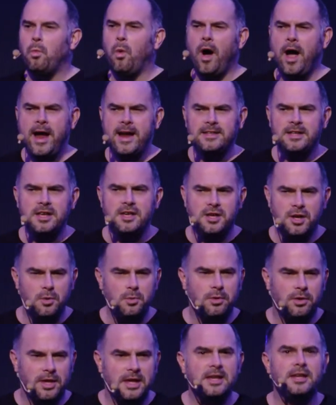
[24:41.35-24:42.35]
Why do
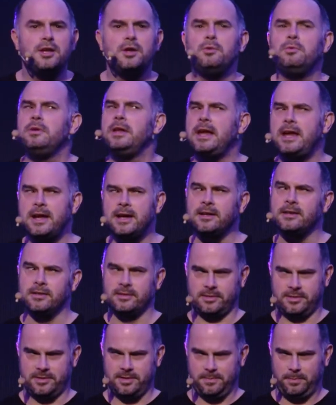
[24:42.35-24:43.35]
you think you need
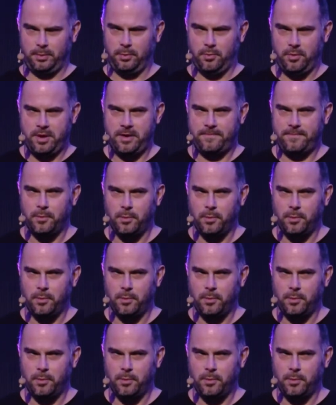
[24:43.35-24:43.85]
to deploy